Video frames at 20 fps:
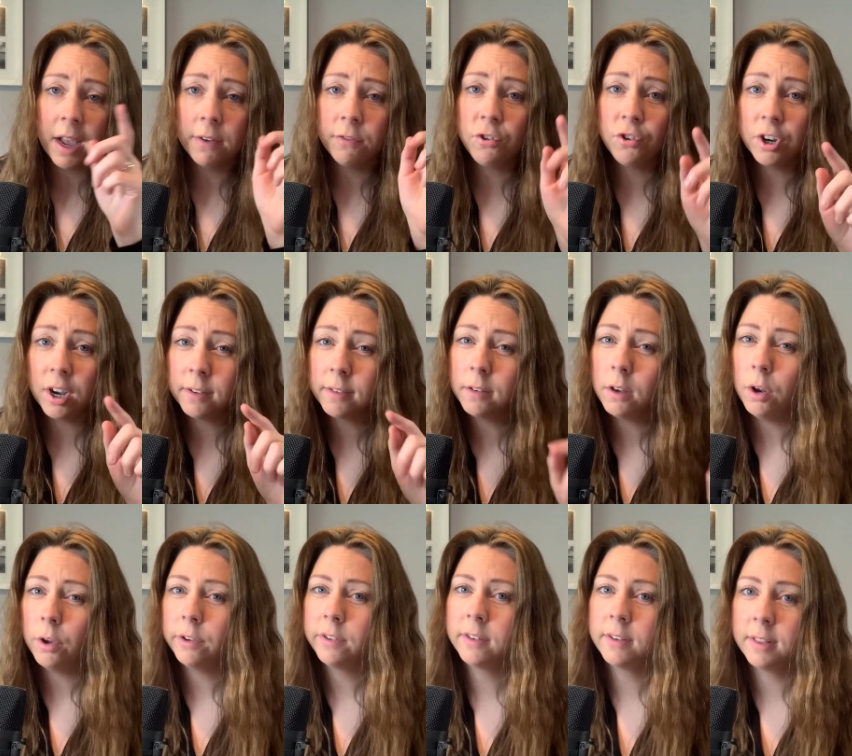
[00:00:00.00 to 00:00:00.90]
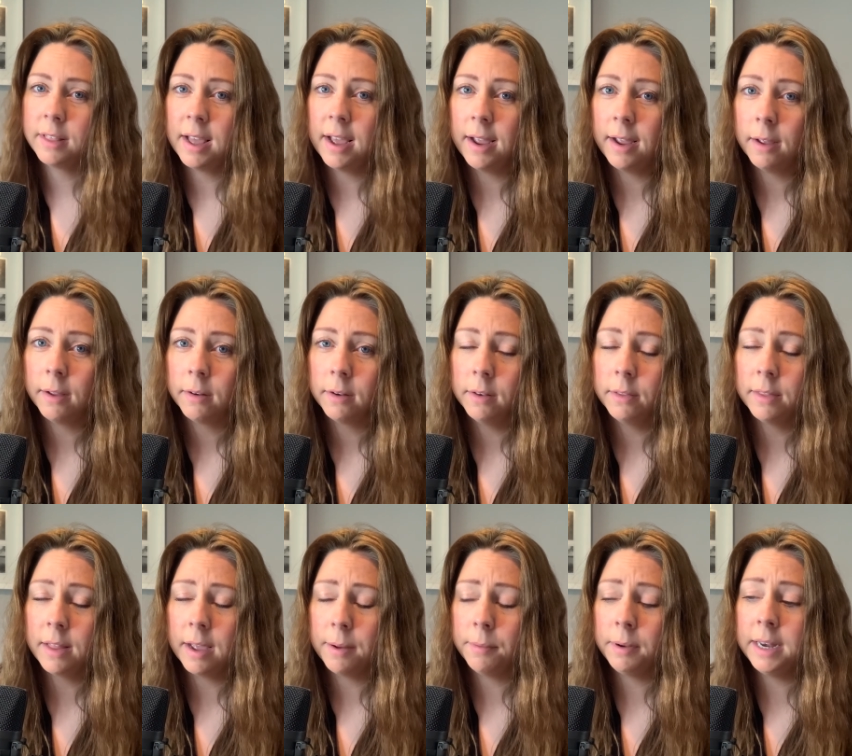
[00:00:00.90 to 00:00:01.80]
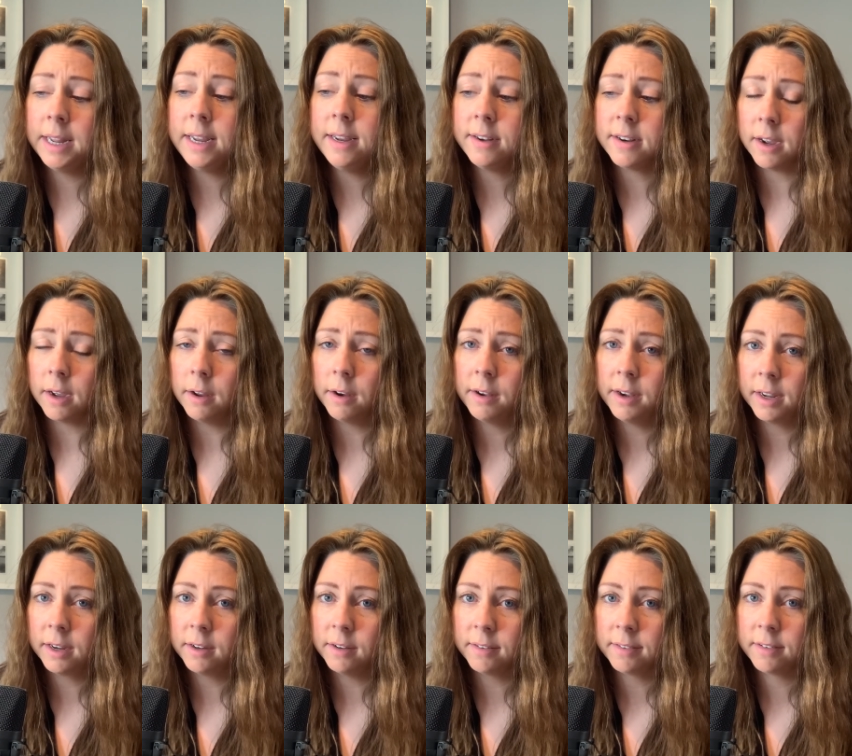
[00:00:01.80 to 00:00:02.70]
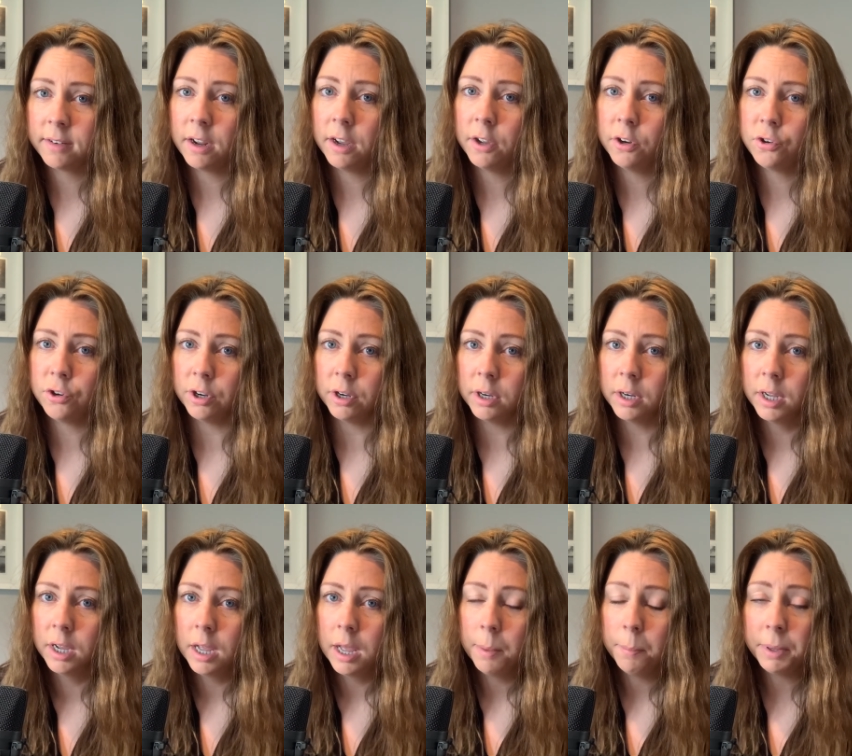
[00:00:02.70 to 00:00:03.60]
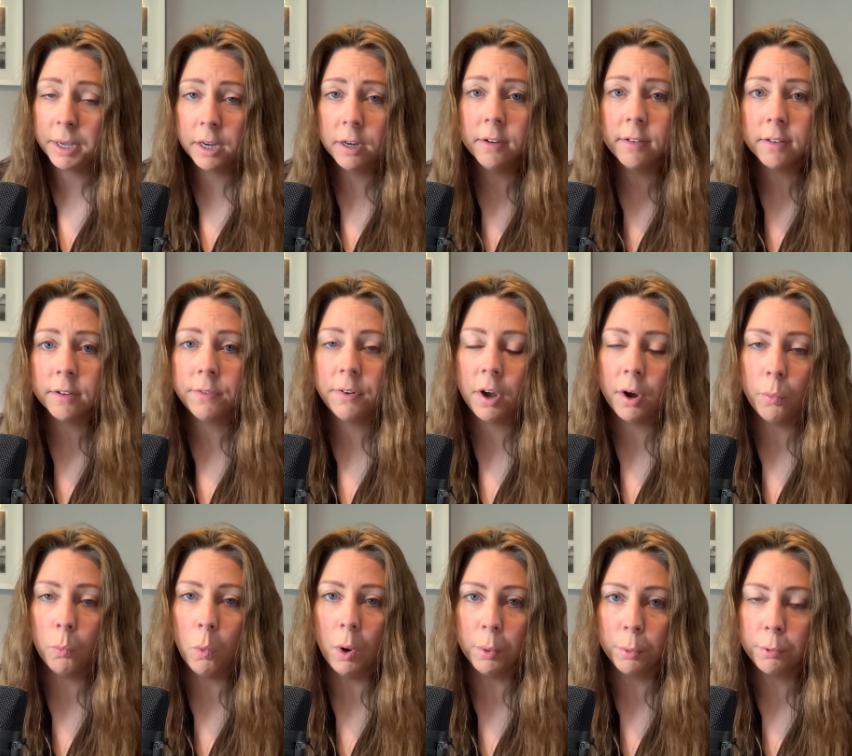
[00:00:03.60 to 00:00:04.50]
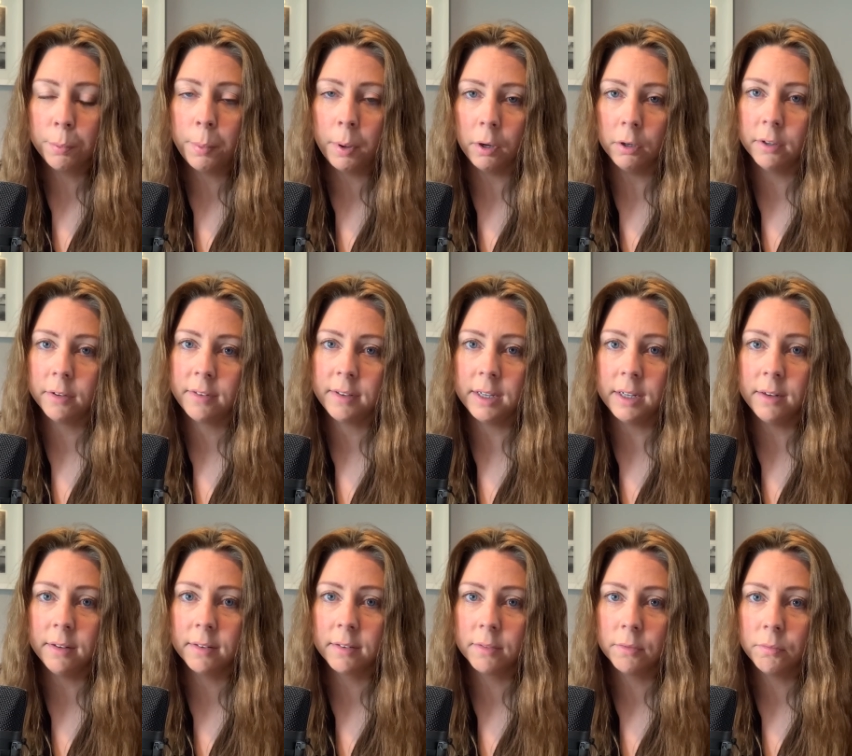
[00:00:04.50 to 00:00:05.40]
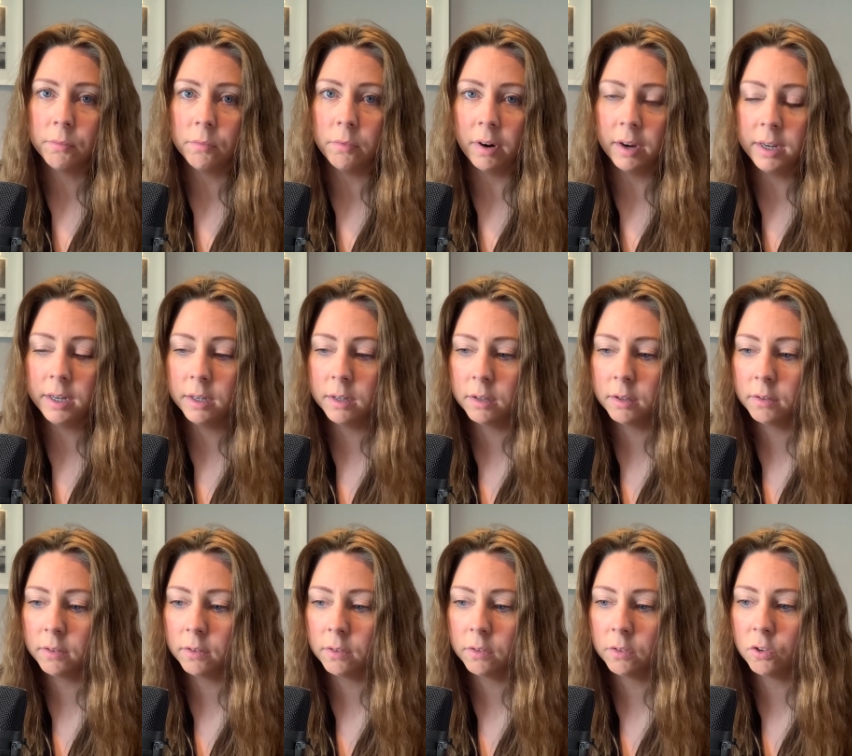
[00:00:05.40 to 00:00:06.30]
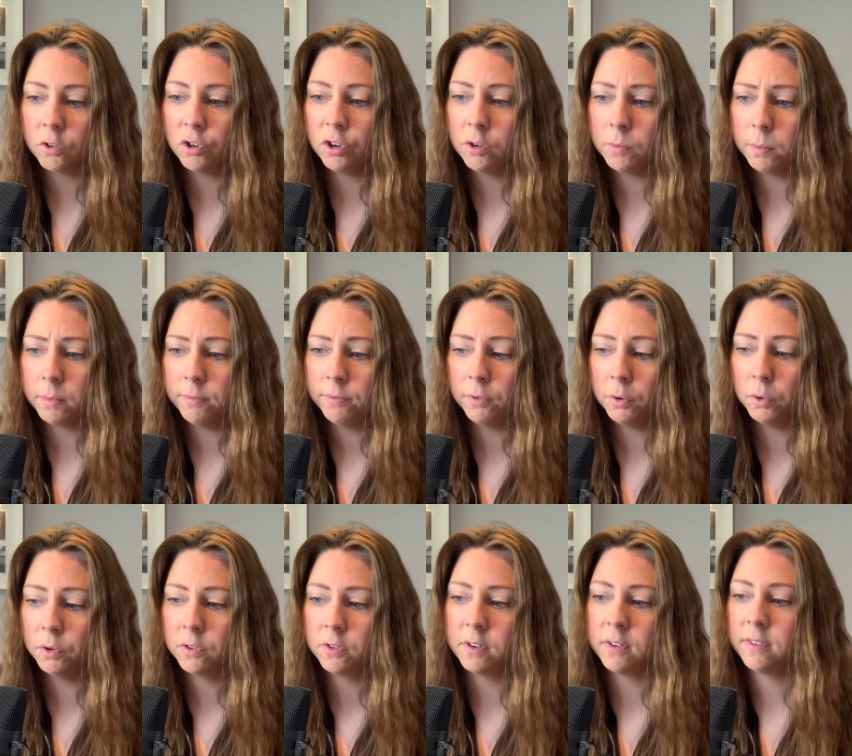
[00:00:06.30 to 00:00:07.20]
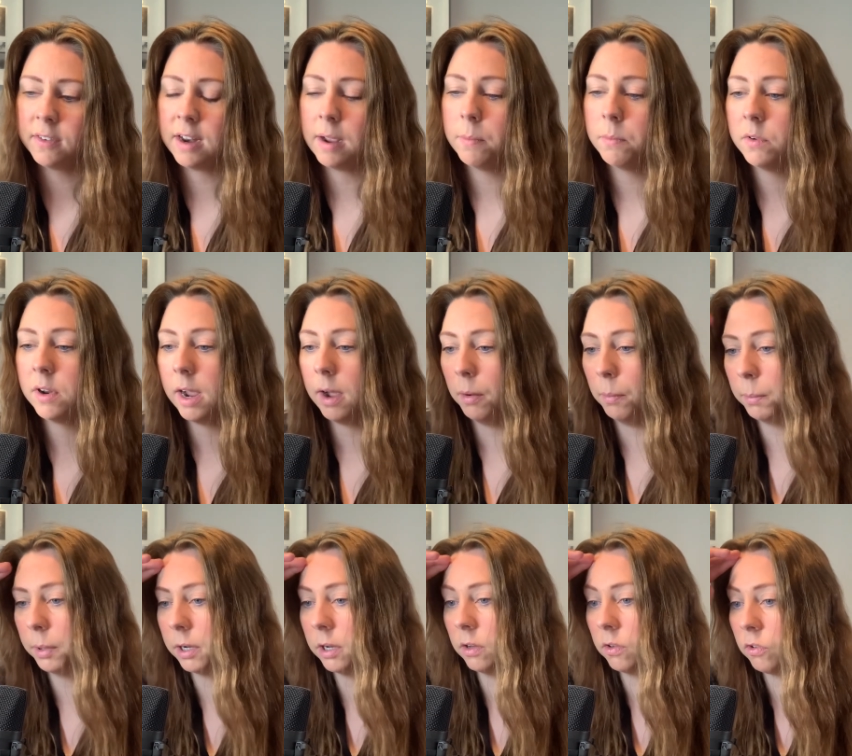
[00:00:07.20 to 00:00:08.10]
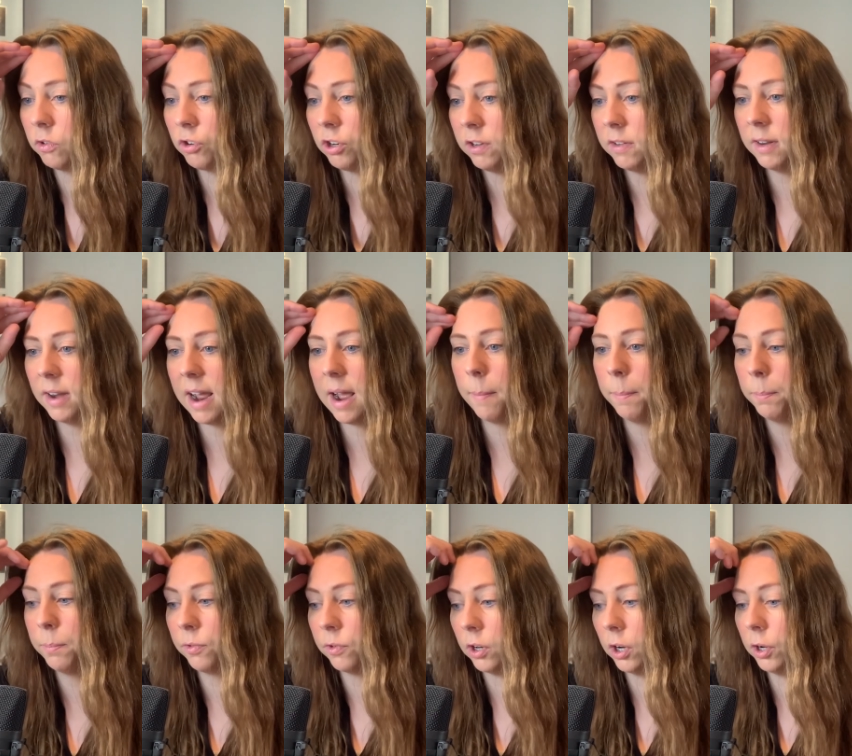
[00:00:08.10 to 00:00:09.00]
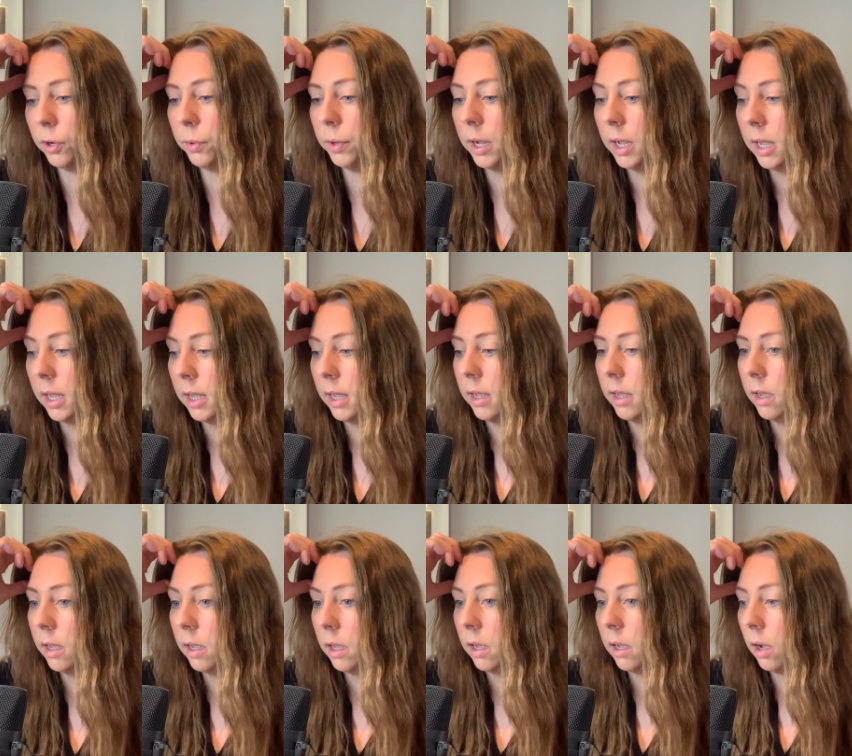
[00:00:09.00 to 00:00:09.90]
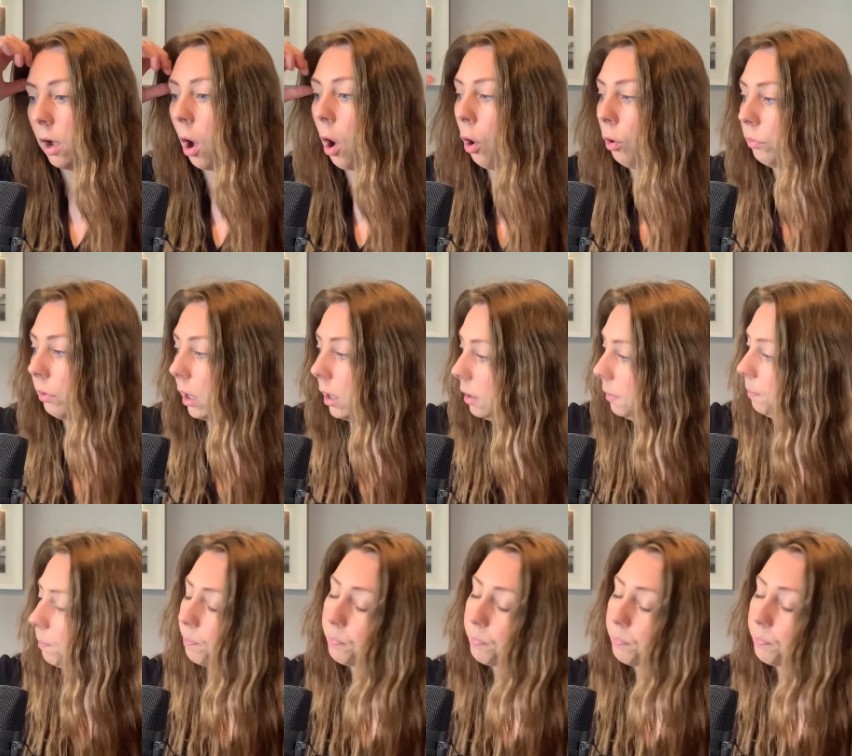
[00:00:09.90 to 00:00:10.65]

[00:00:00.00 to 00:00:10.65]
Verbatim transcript: have just lost their, their leader, Nicola Sturgeon, because of her woke policies, right? So she's been forced to step down because she's an absolute horror.